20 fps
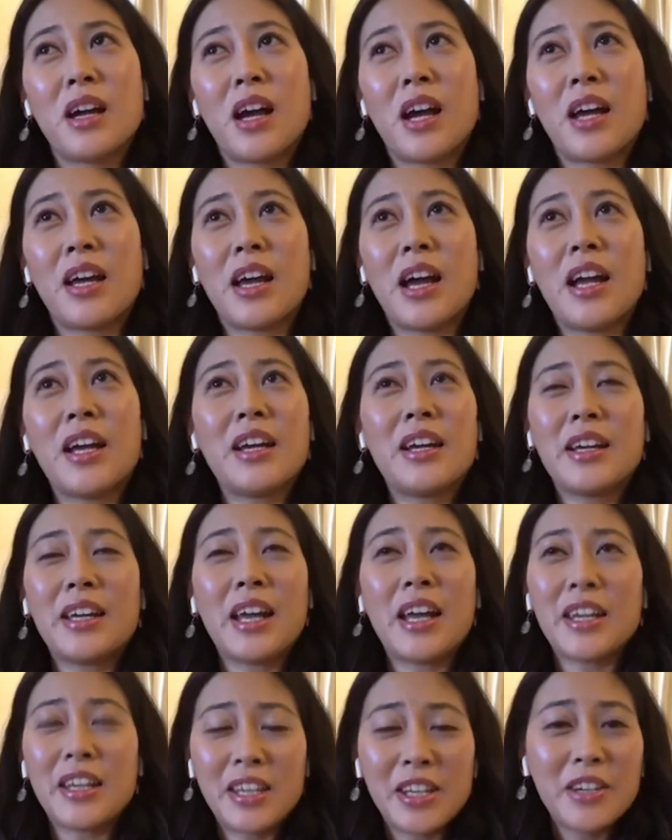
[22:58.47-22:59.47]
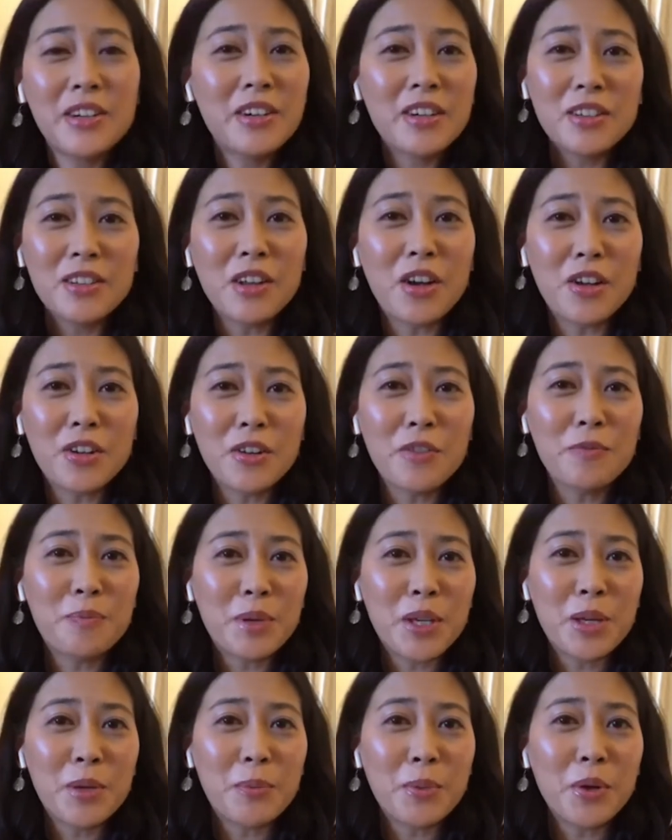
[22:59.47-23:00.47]
I hear a lot of
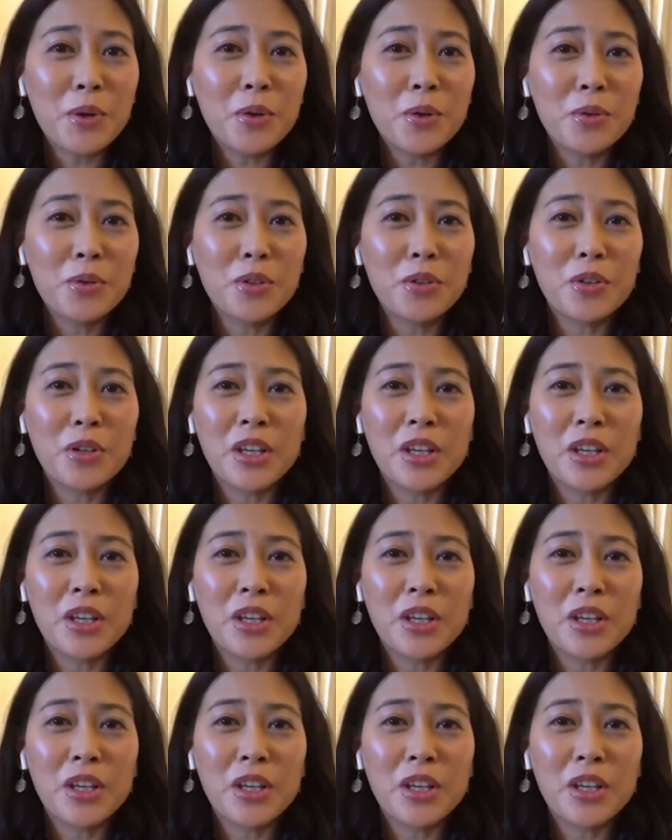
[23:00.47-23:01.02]
people,